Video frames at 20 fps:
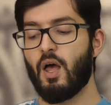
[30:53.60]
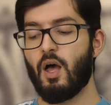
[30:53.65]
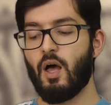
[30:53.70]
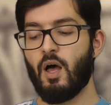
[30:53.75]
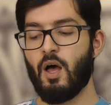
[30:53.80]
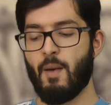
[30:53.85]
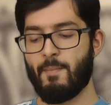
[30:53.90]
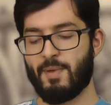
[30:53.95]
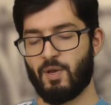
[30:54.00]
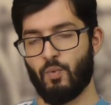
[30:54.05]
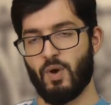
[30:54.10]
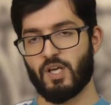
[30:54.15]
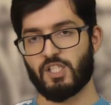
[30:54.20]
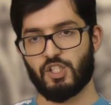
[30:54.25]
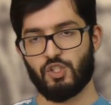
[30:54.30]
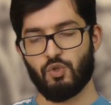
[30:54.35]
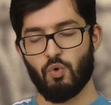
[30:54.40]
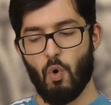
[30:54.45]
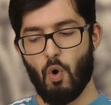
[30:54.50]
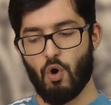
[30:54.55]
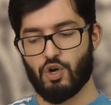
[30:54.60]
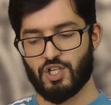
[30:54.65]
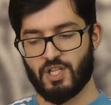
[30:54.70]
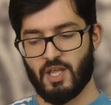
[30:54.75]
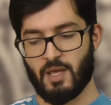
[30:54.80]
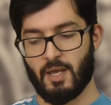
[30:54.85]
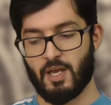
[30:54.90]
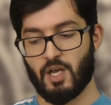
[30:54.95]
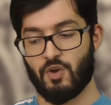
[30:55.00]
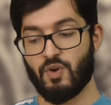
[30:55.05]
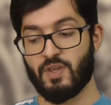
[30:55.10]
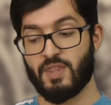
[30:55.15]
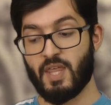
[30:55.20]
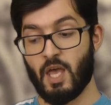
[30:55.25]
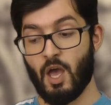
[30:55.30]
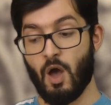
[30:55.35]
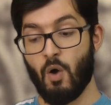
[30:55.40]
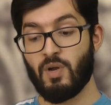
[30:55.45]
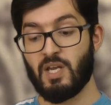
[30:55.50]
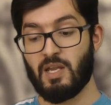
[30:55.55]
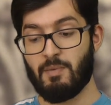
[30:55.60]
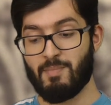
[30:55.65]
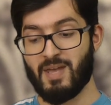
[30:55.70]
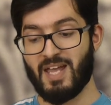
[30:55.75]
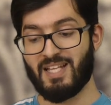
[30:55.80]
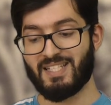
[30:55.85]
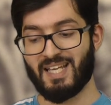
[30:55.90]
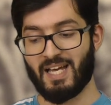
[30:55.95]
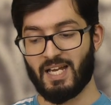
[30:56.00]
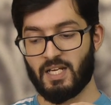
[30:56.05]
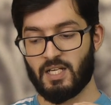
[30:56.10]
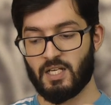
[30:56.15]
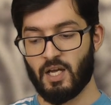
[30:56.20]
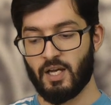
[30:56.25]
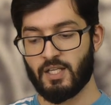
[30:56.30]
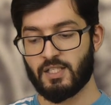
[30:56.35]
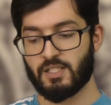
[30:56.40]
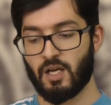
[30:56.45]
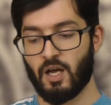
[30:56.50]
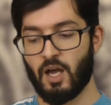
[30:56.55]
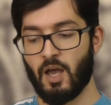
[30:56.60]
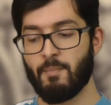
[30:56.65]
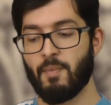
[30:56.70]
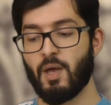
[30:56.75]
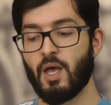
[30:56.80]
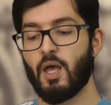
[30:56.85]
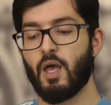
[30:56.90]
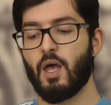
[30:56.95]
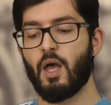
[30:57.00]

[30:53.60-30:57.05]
in West Yorkshire. They only meet at night time.